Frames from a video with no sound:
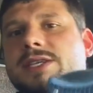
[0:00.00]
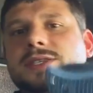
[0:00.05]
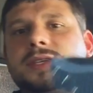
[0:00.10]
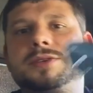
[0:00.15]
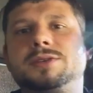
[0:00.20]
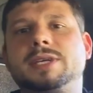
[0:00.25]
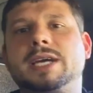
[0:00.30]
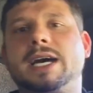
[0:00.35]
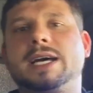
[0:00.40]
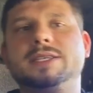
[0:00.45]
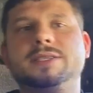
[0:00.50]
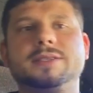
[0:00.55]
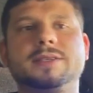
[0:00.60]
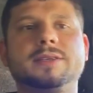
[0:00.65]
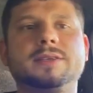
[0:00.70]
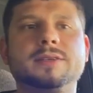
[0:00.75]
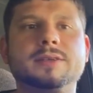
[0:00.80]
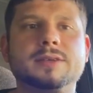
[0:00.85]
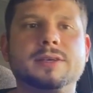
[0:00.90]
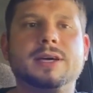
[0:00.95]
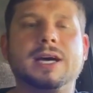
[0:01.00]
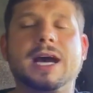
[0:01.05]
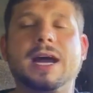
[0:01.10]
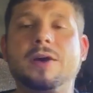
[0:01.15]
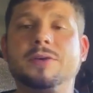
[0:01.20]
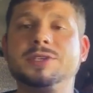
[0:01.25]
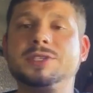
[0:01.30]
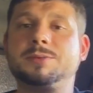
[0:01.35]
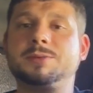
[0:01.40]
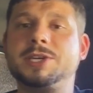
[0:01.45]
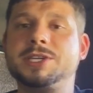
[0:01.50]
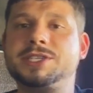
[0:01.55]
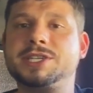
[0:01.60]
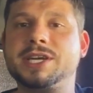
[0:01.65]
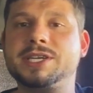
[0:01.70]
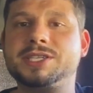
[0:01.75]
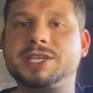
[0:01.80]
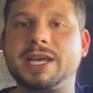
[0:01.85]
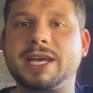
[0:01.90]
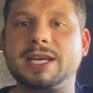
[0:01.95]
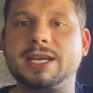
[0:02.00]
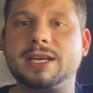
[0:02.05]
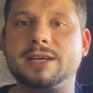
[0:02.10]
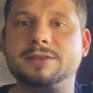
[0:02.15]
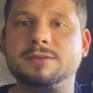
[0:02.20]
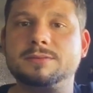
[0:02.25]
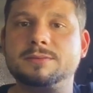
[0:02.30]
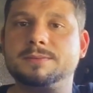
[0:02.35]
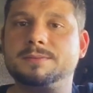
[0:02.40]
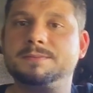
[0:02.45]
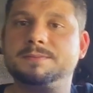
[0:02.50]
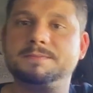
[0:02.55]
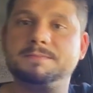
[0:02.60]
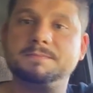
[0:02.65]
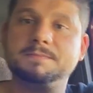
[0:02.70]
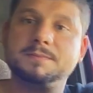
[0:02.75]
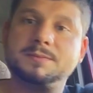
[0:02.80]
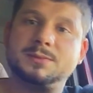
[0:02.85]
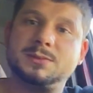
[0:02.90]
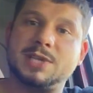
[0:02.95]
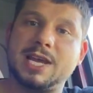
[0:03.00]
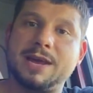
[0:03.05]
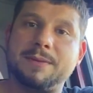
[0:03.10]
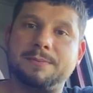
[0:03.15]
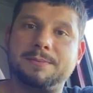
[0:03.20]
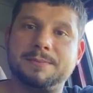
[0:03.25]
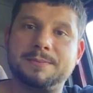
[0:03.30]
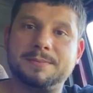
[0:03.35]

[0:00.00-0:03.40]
tuned, guys. I always appreciate you hanging out. See ya.